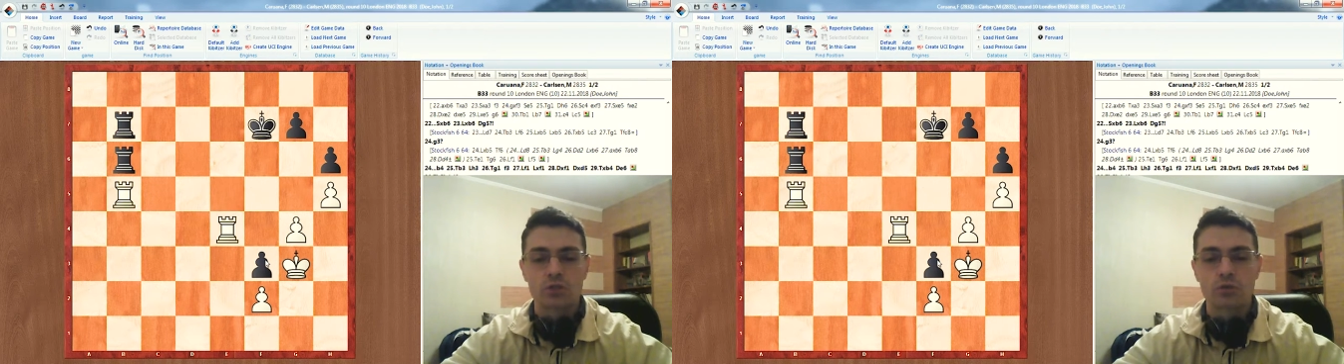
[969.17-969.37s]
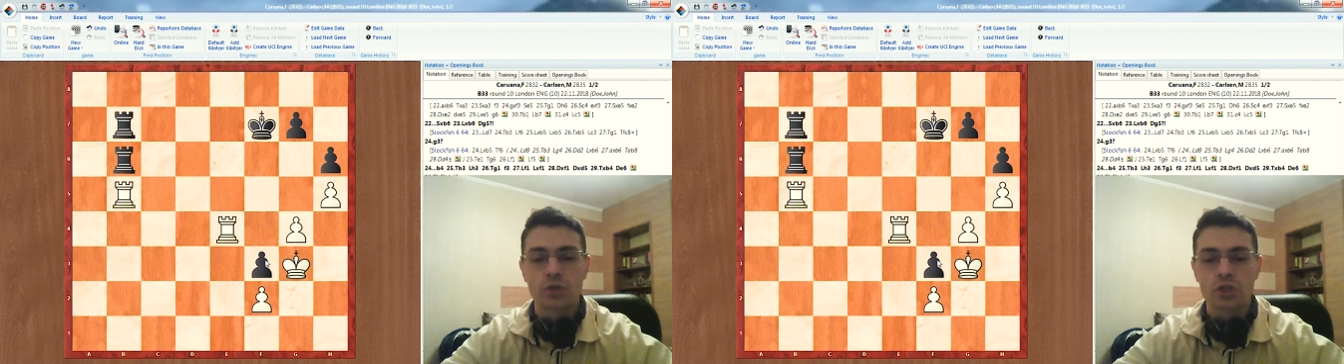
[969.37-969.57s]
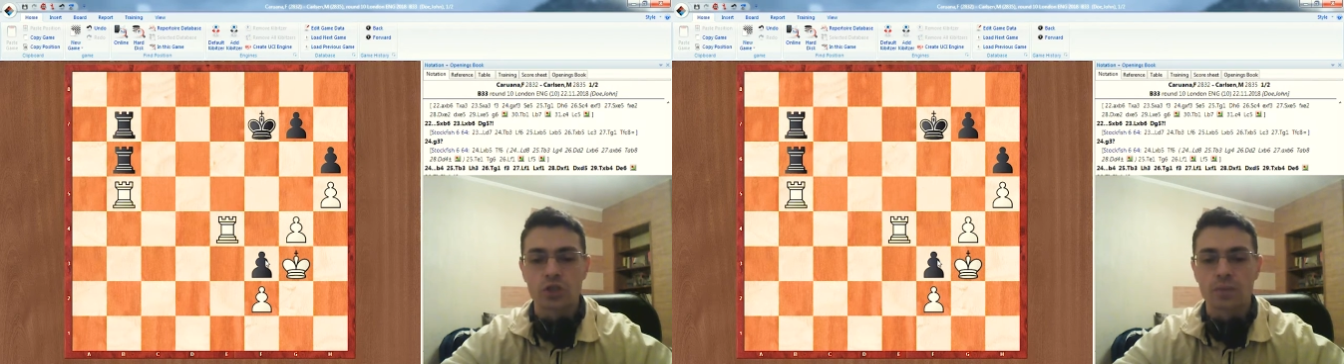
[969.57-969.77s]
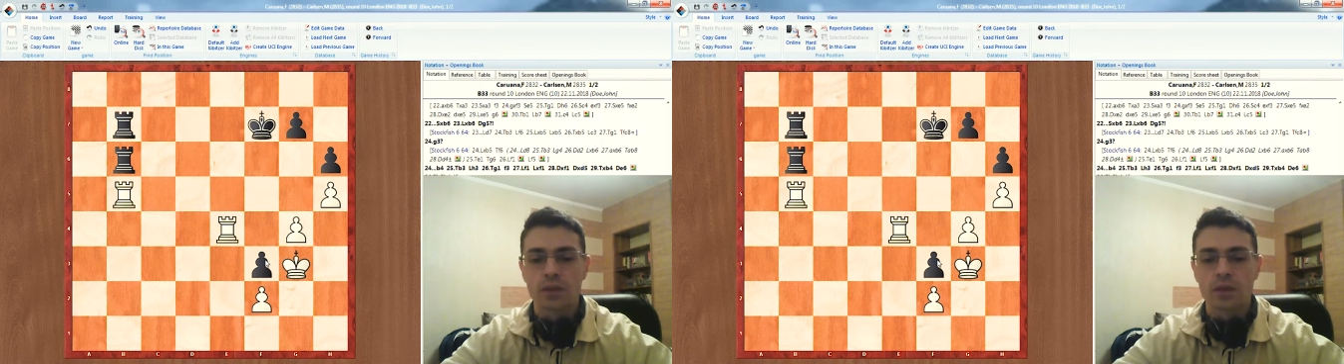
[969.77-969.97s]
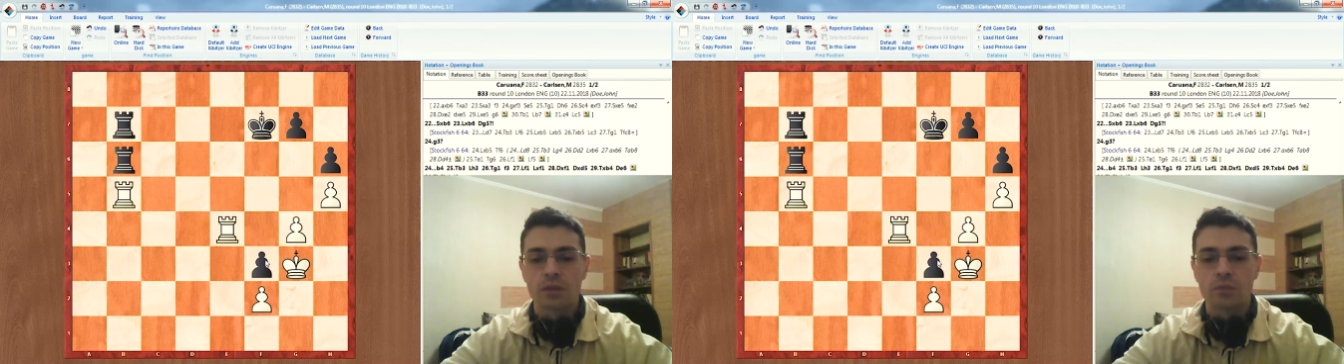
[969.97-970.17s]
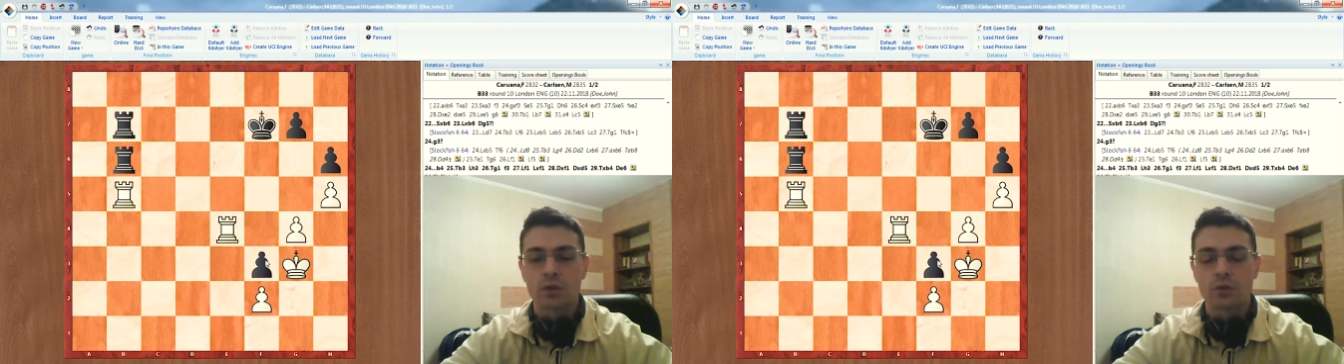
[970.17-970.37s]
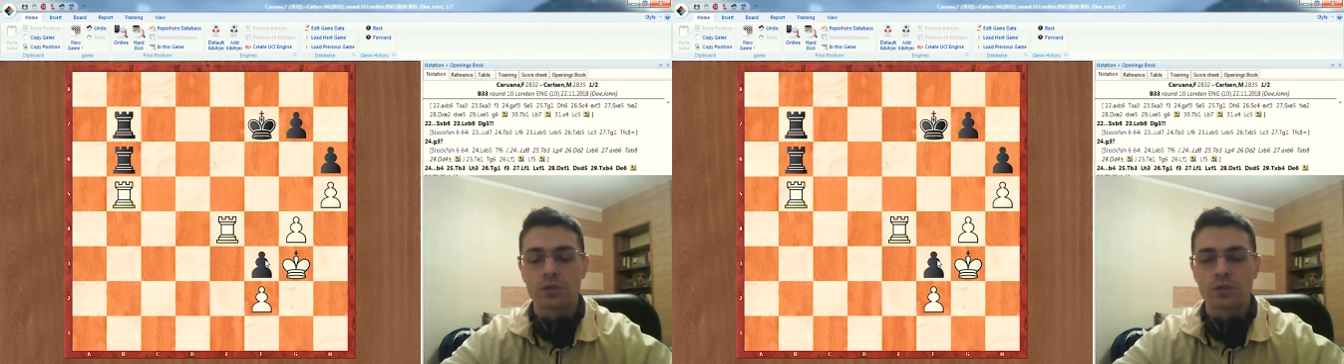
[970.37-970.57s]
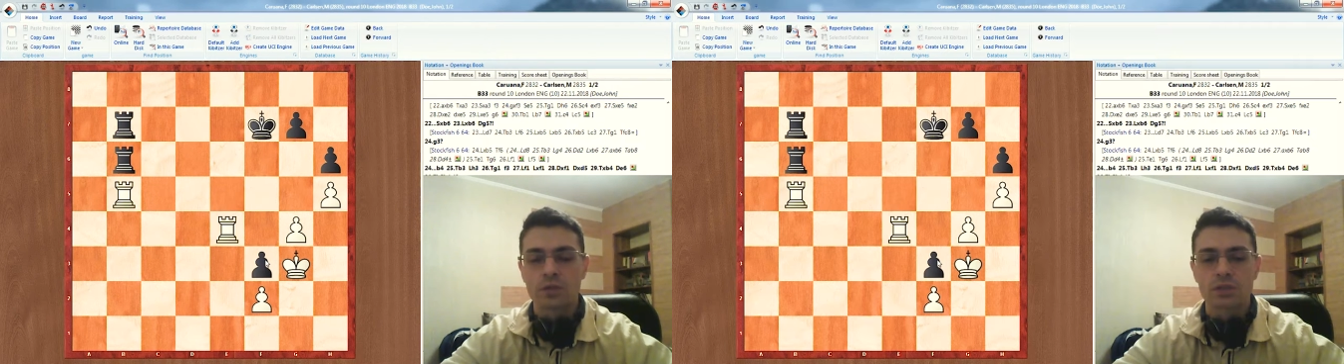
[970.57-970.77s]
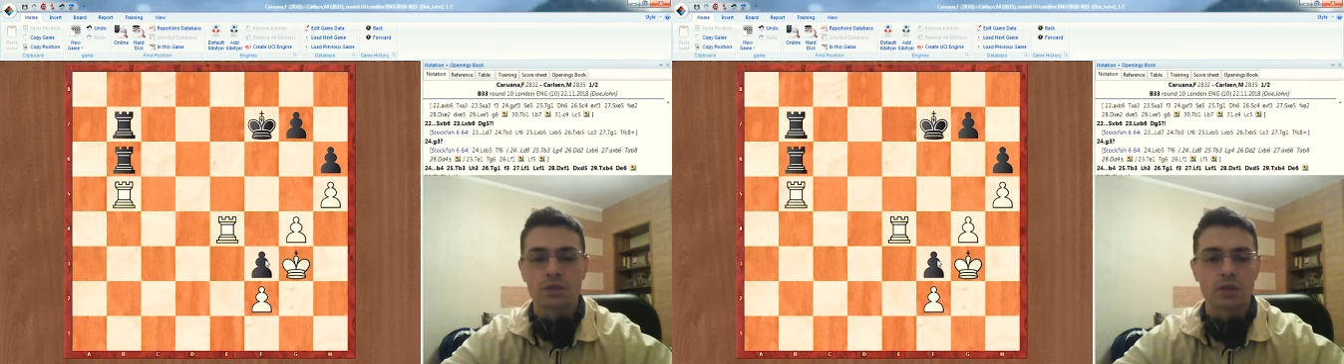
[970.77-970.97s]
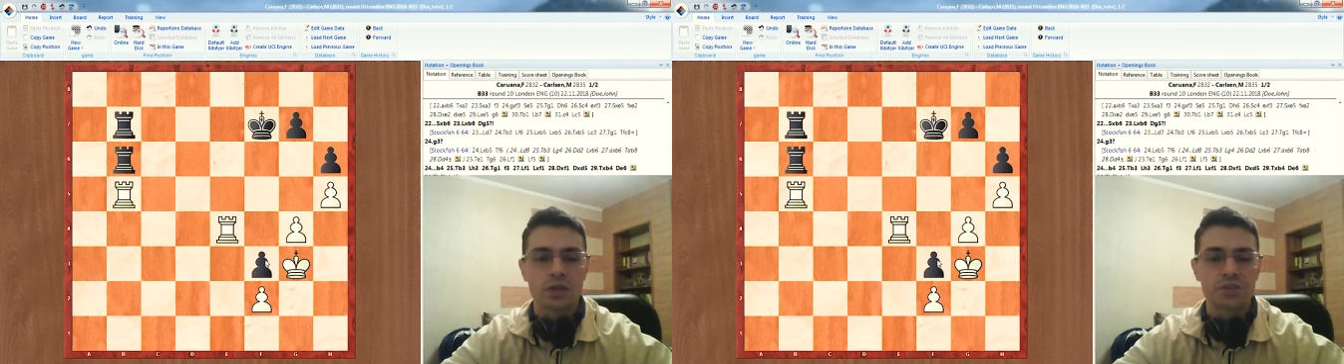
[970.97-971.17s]
drawish because,
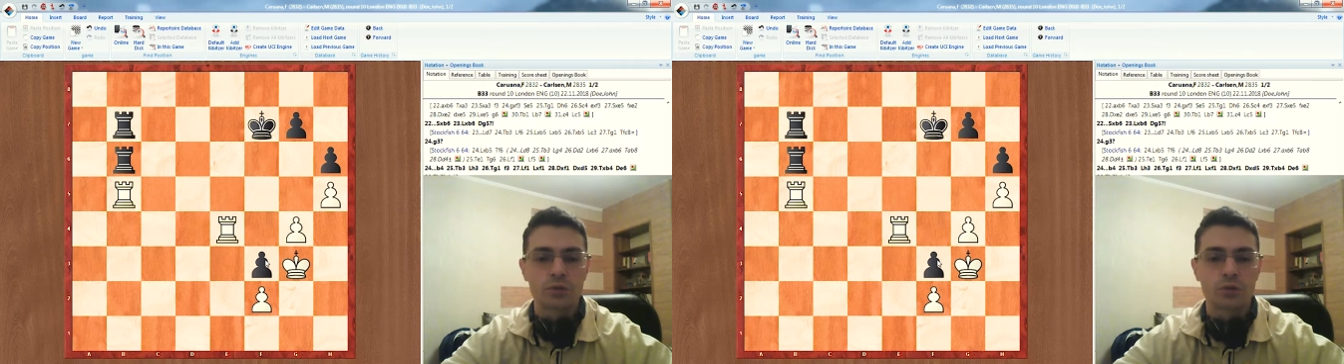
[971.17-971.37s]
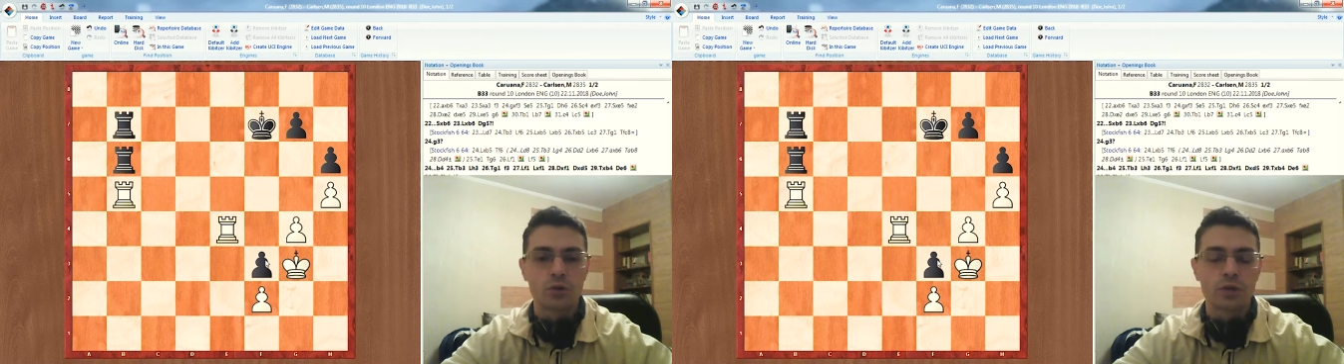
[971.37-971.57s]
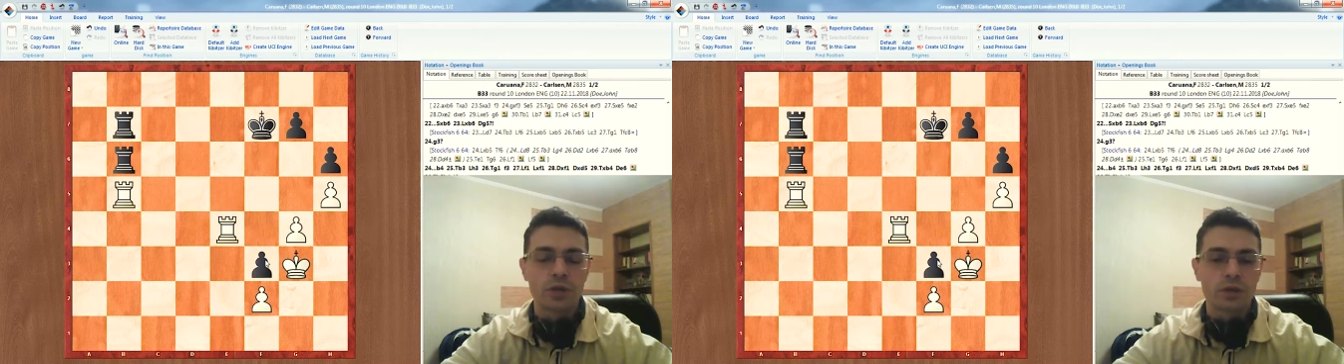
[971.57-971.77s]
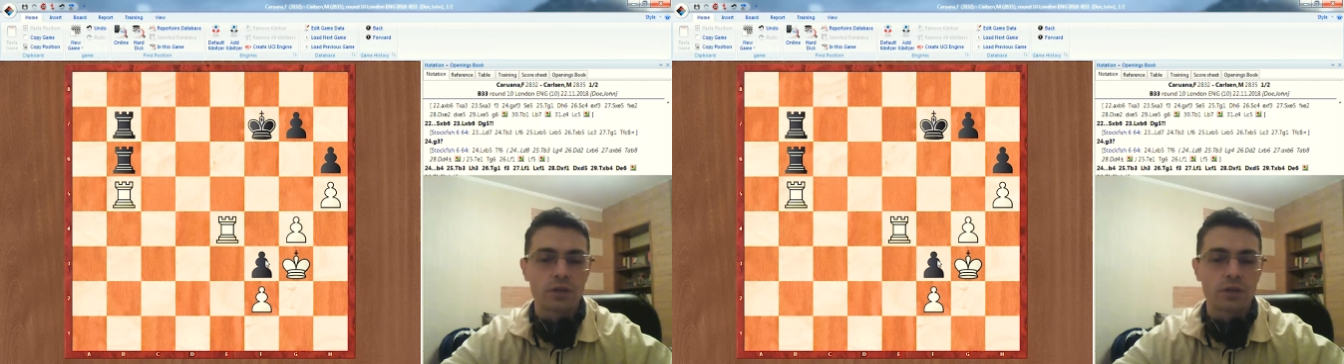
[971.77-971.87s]
as you know,